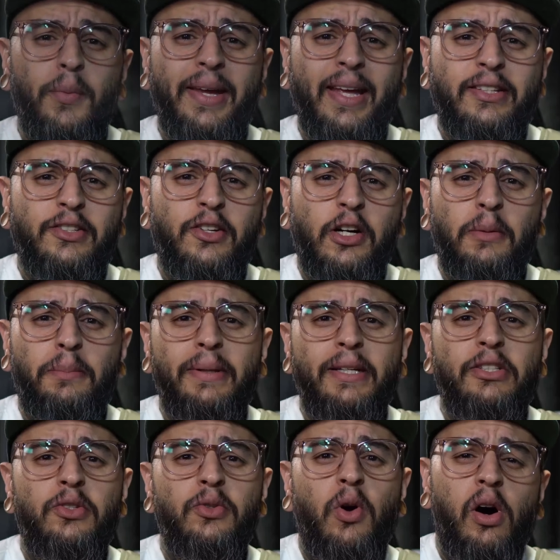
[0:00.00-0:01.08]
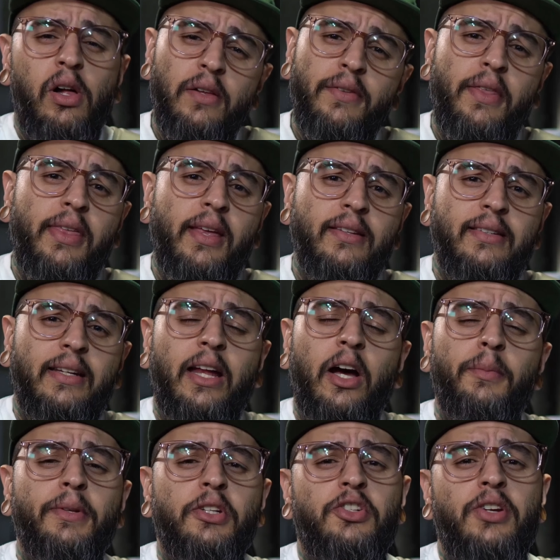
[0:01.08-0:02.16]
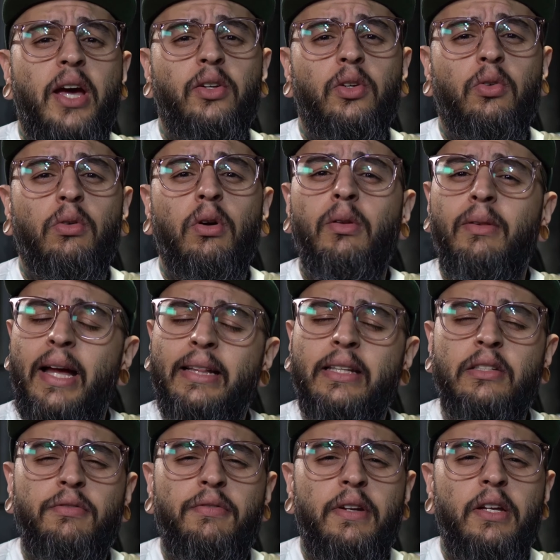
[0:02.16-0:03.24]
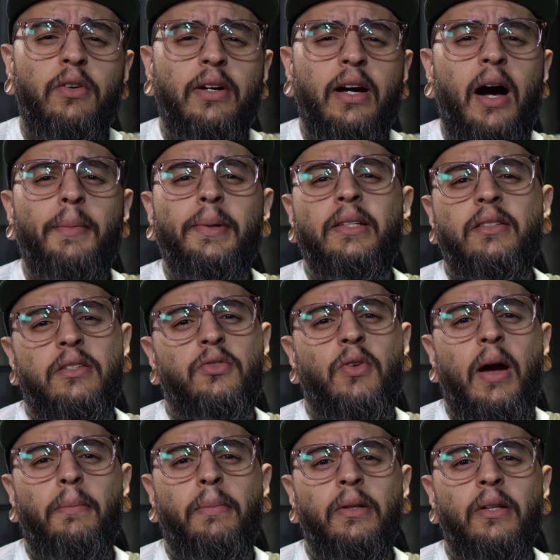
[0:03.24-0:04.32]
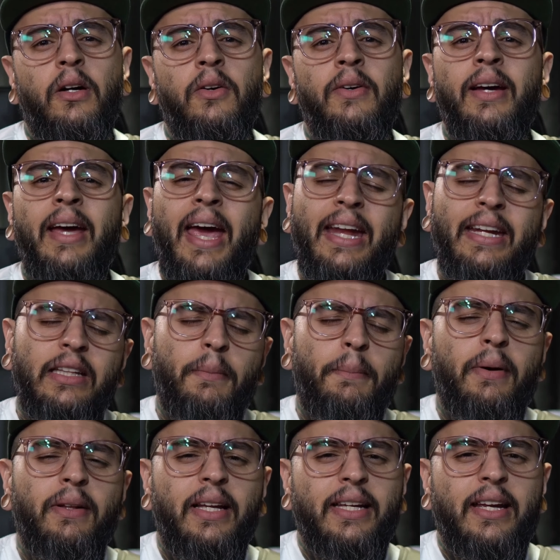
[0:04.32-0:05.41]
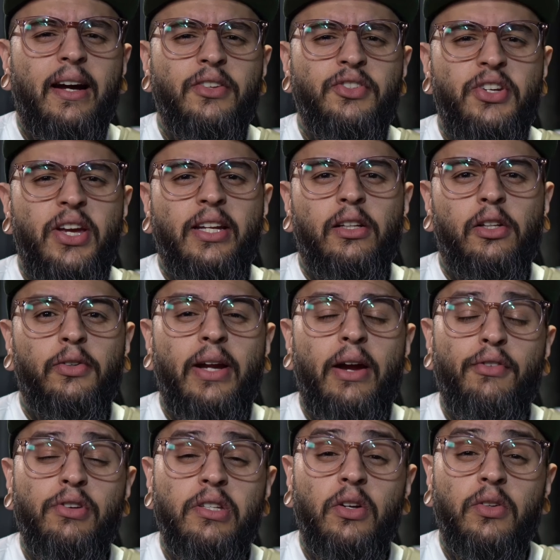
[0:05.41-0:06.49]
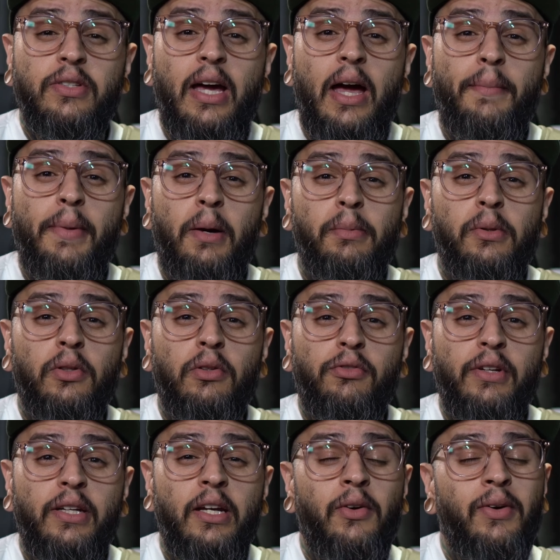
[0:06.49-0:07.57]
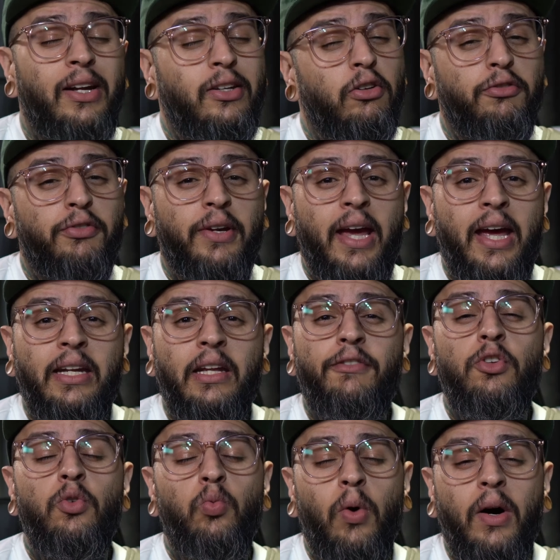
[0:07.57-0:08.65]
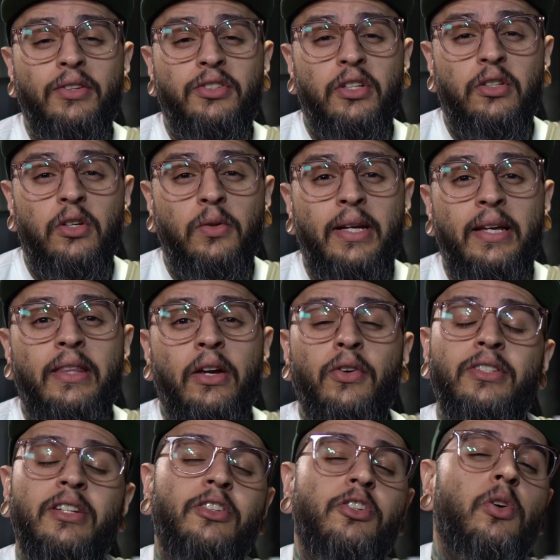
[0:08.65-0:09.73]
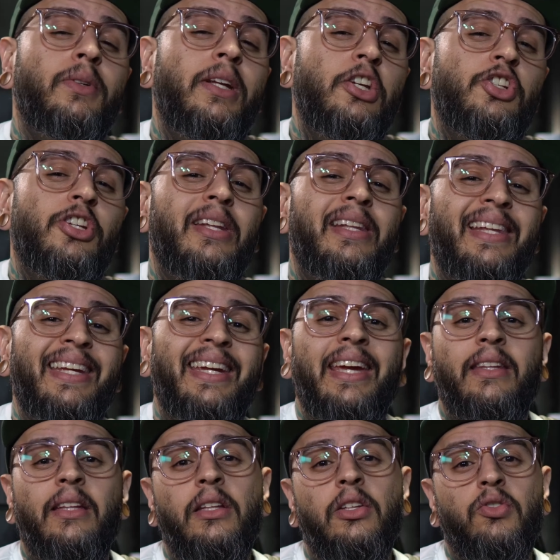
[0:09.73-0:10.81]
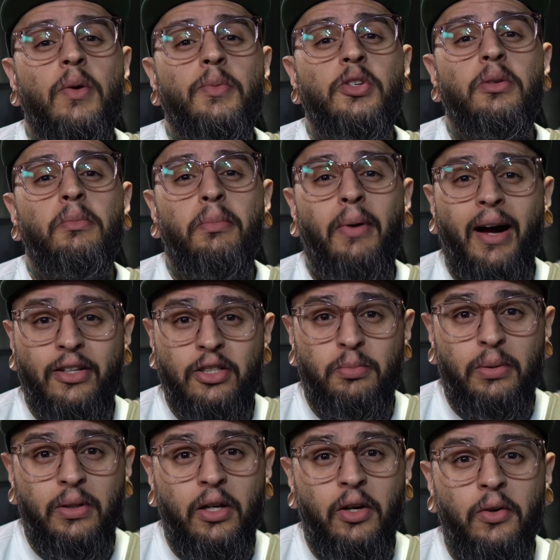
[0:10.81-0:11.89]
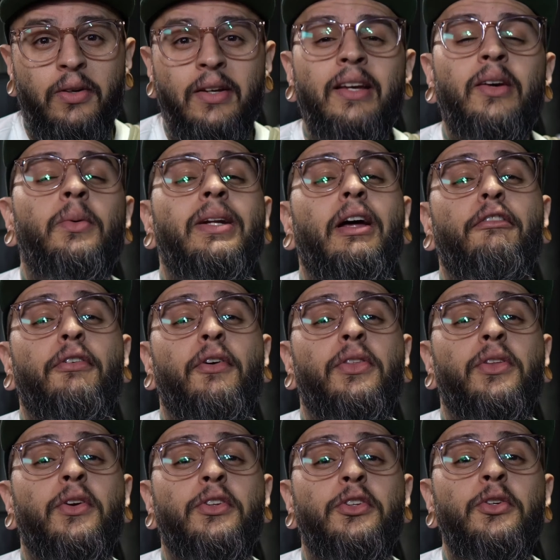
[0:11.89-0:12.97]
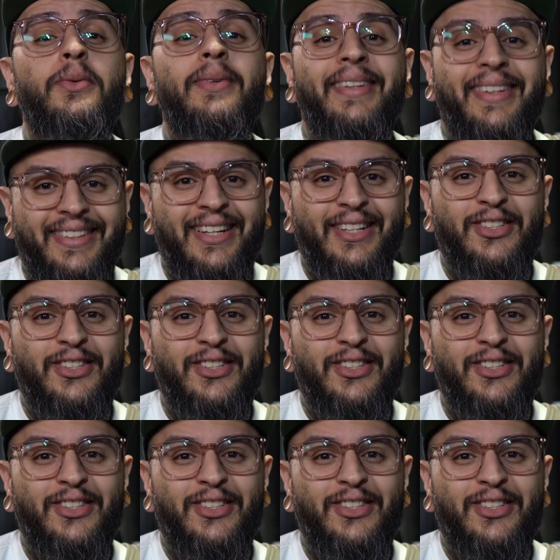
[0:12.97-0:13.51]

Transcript: get started, please do all of the things that help this channel grow, like this video, comment and subscribe below, and hit the bell icon so you get an alert every single time I upload a video. And don't forget, if you want to donate, there is a donation link in the description box below. Without further ado, let's get